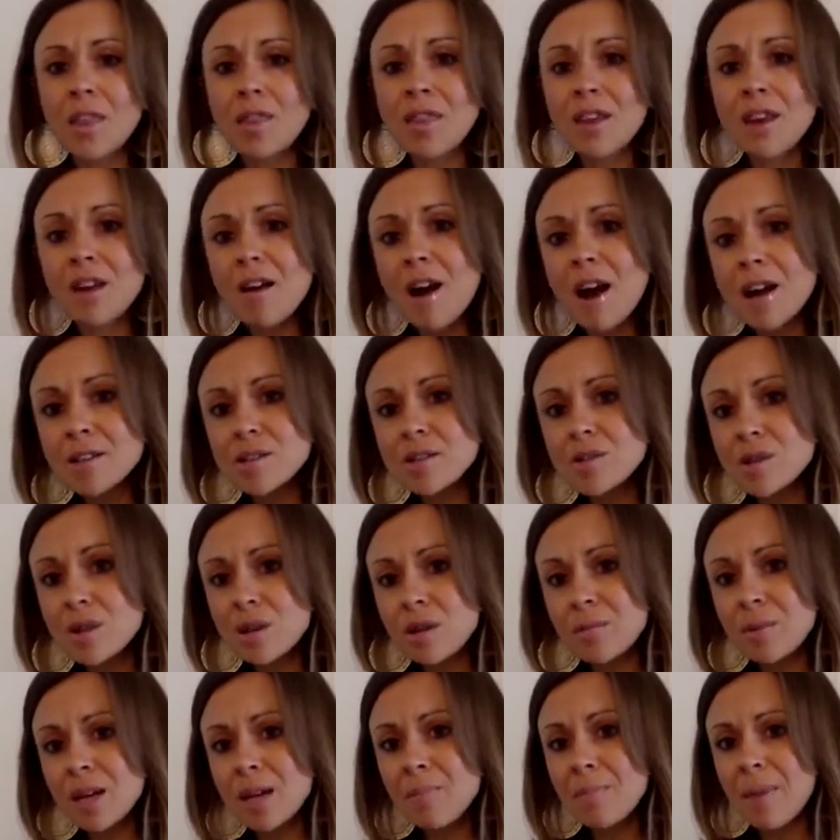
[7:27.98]
There are
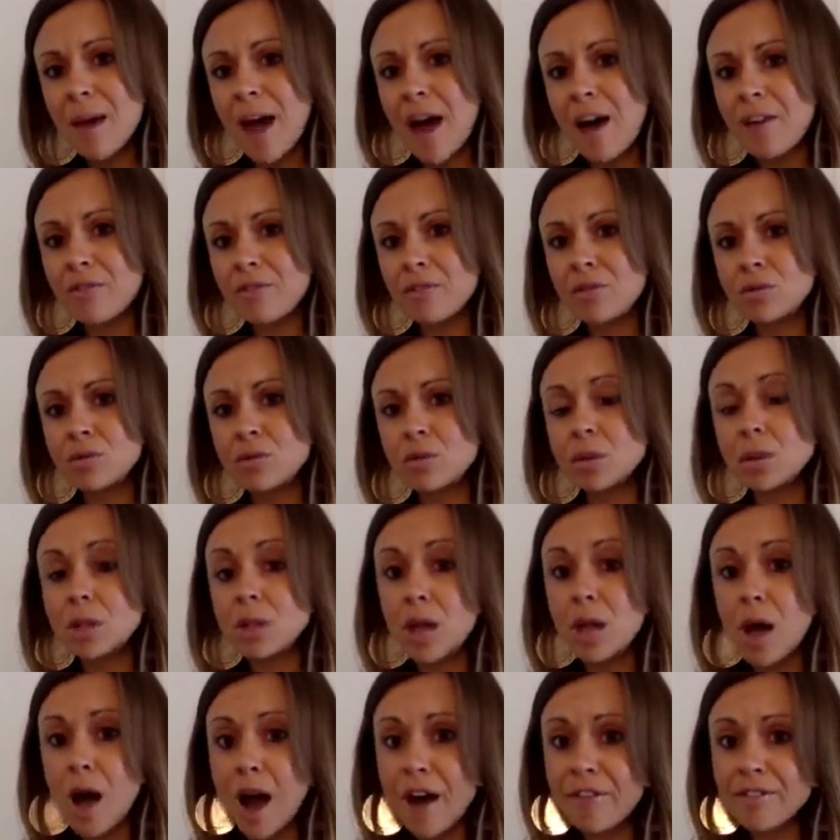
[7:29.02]
so many powerful
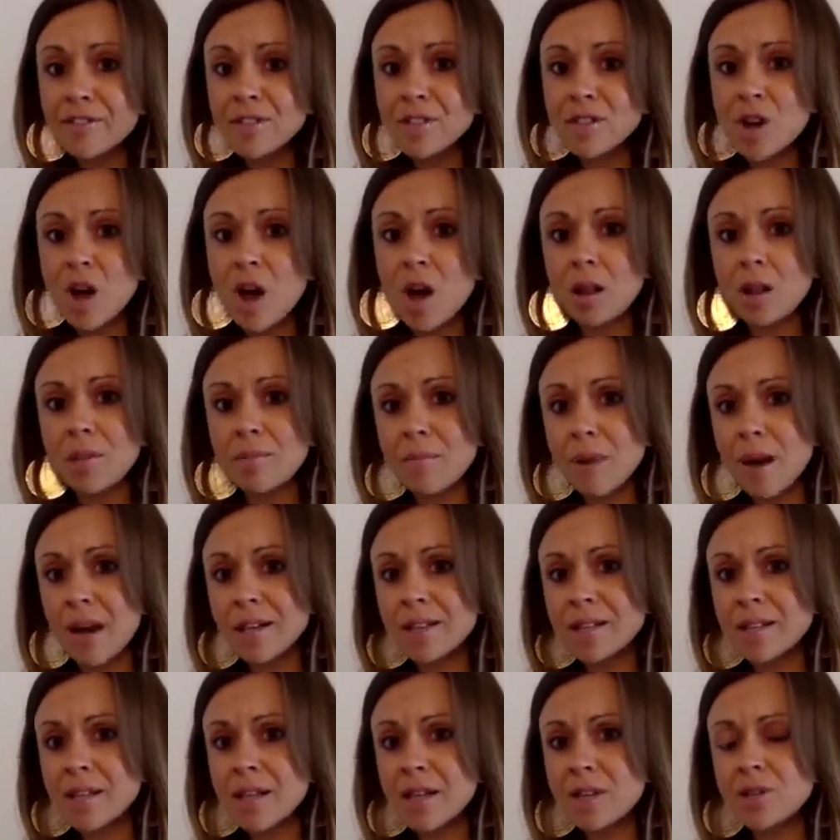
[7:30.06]
lifestyle and
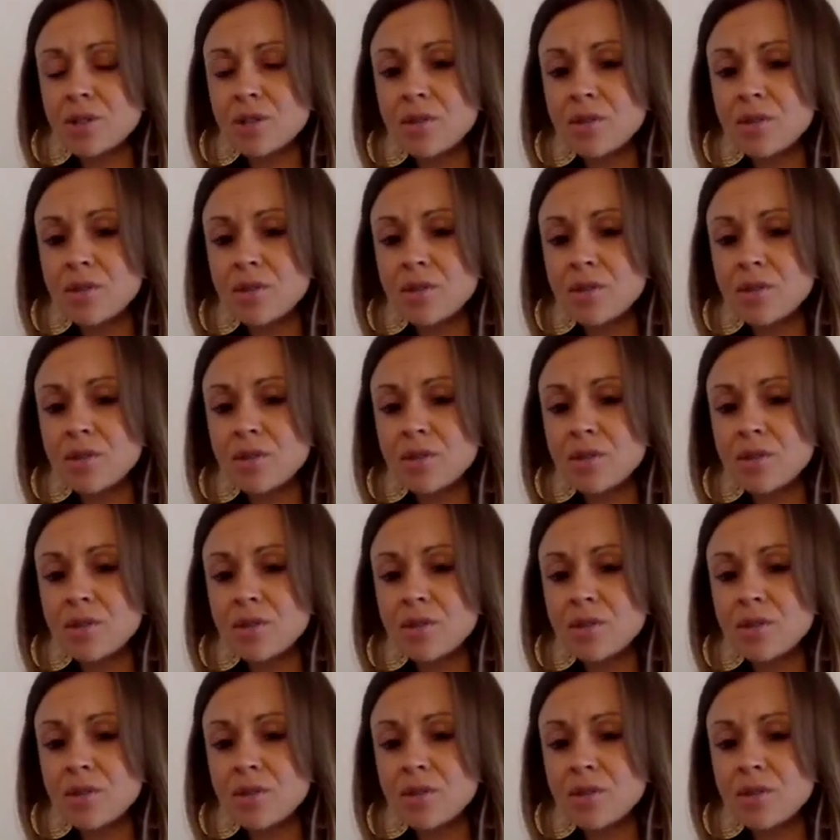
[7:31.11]
mindset